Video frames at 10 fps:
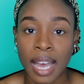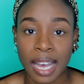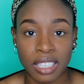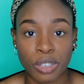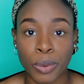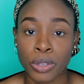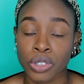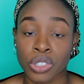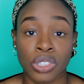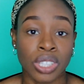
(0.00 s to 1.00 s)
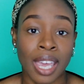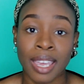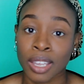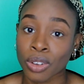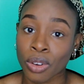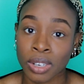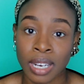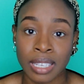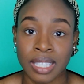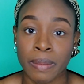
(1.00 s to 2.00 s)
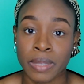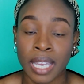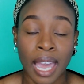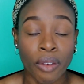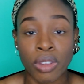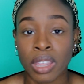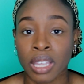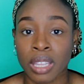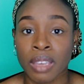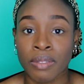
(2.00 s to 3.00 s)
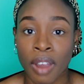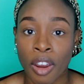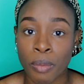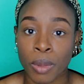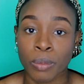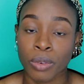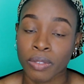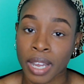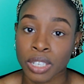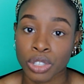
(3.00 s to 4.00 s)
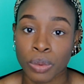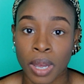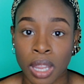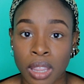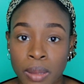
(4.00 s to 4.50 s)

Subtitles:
as opposed to just taking on and accepting everything the environment provides you with.